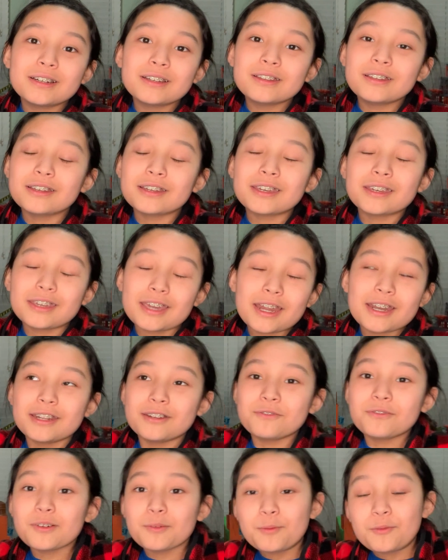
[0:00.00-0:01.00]
looking at
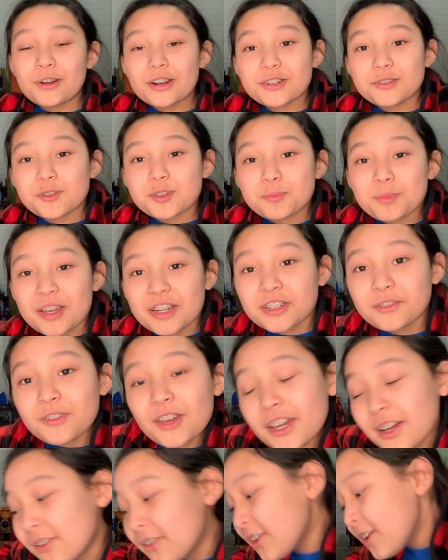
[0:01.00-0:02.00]
it from a retrospective
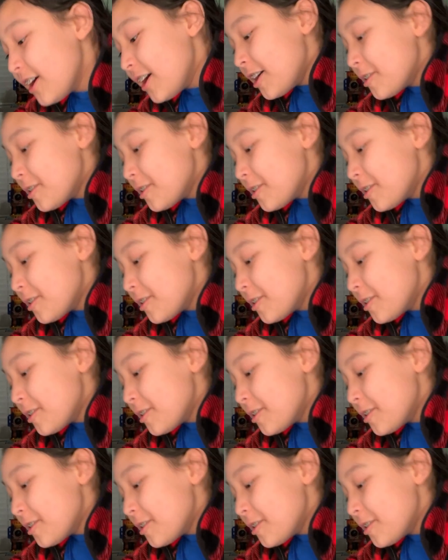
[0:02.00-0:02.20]
angle.